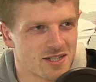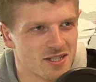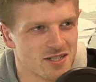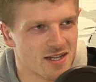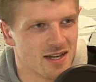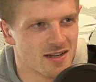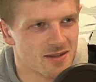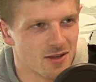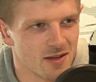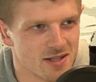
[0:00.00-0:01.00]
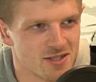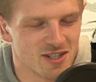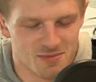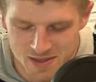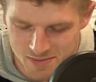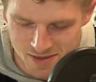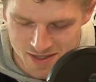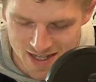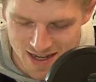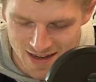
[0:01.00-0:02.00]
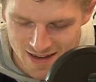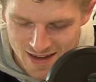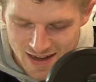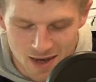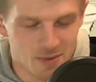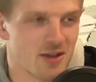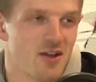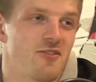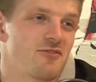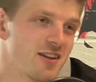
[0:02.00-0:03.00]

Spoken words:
she's not at the tournament, but I will go for France.